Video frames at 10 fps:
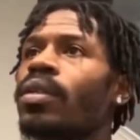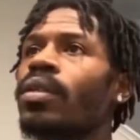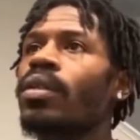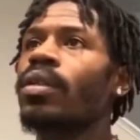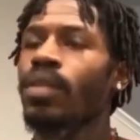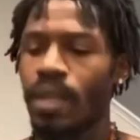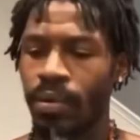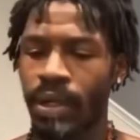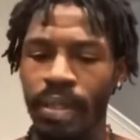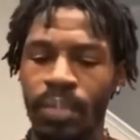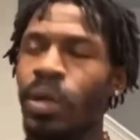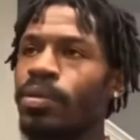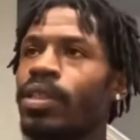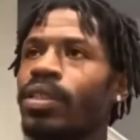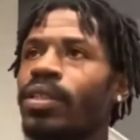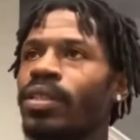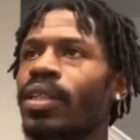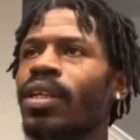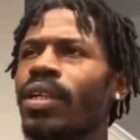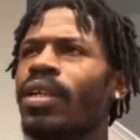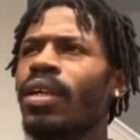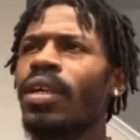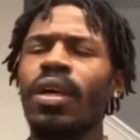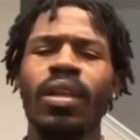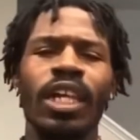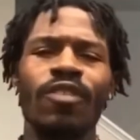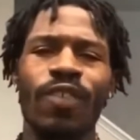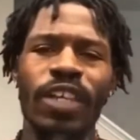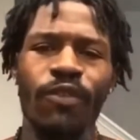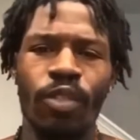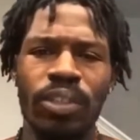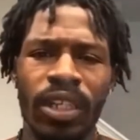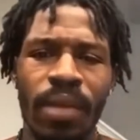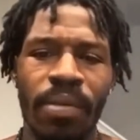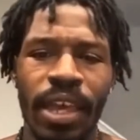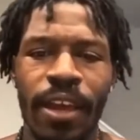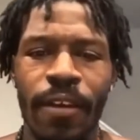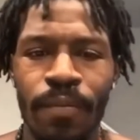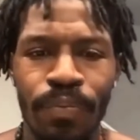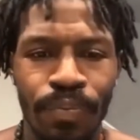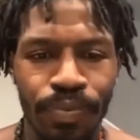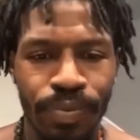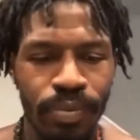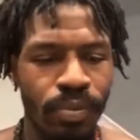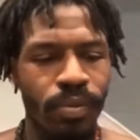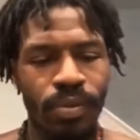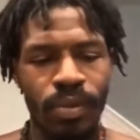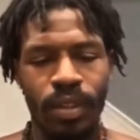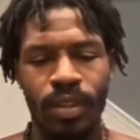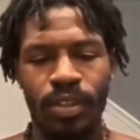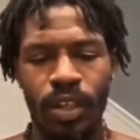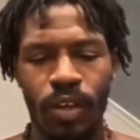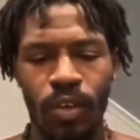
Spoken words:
Yeah, when I'm done. Yeah. Let's fast forward to the NBA. So